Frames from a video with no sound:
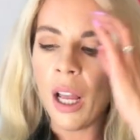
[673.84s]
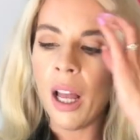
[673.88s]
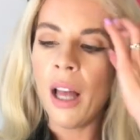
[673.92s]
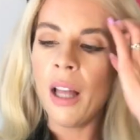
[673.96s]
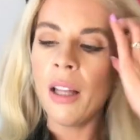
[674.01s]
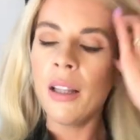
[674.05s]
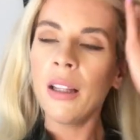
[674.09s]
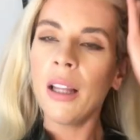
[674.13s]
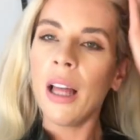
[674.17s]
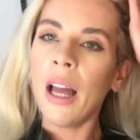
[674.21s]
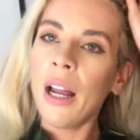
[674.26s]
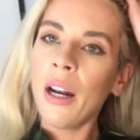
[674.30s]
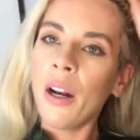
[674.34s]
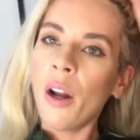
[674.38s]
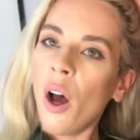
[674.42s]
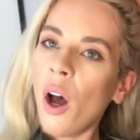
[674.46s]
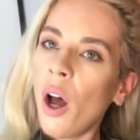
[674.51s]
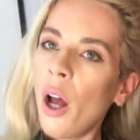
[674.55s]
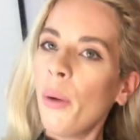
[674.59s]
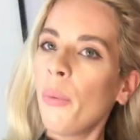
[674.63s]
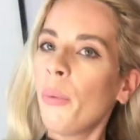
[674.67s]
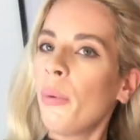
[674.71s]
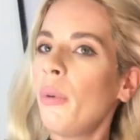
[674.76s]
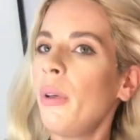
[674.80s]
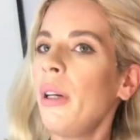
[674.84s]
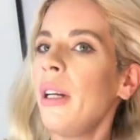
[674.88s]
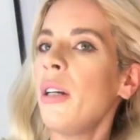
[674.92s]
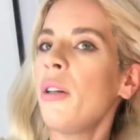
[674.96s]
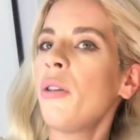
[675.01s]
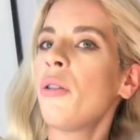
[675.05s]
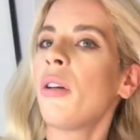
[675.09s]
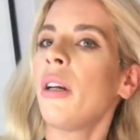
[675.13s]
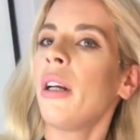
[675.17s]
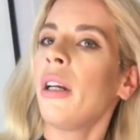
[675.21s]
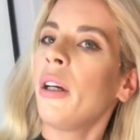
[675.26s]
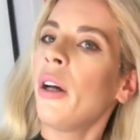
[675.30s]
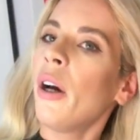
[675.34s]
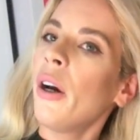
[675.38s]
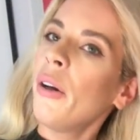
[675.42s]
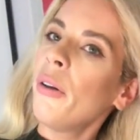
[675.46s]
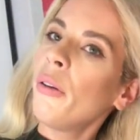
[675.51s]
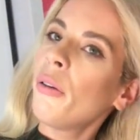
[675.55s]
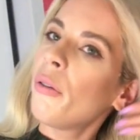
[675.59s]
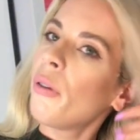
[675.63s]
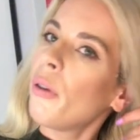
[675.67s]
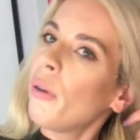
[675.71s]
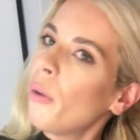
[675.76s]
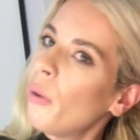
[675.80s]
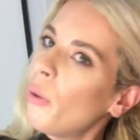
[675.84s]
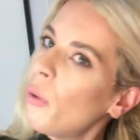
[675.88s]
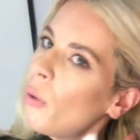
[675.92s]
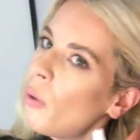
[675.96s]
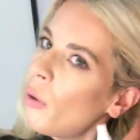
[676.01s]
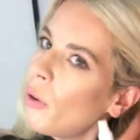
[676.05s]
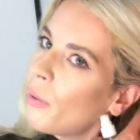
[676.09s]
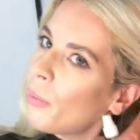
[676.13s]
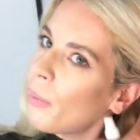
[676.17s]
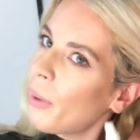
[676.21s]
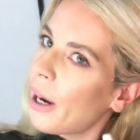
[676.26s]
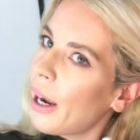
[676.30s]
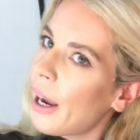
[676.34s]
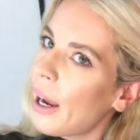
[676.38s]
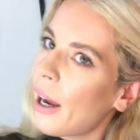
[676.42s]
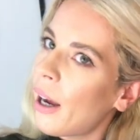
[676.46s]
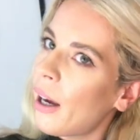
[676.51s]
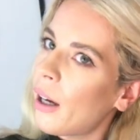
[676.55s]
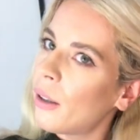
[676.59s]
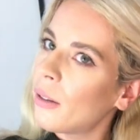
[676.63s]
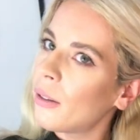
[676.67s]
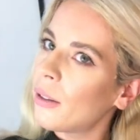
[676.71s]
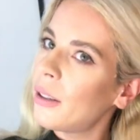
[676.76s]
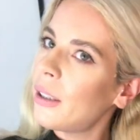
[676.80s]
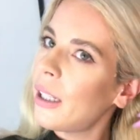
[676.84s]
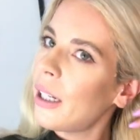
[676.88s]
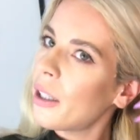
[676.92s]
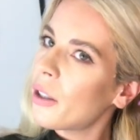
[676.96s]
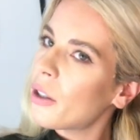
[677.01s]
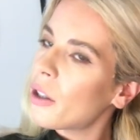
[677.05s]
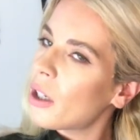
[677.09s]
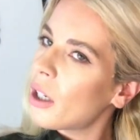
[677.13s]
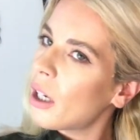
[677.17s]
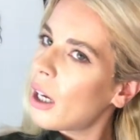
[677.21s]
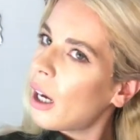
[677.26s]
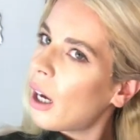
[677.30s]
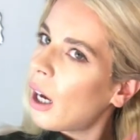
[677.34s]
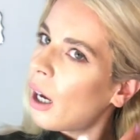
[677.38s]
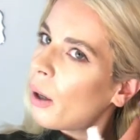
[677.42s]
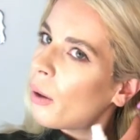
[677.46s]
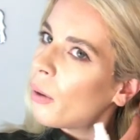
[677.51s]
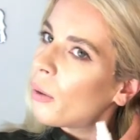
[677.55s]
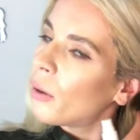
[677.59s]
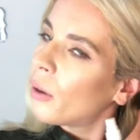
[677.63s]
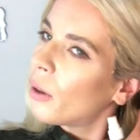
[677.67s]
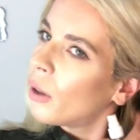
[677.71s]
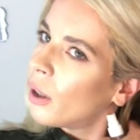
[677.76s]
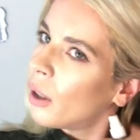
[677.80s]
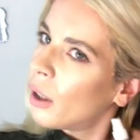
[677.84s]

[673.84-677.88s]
And then I will literally go through all of my hair, I'll section it out.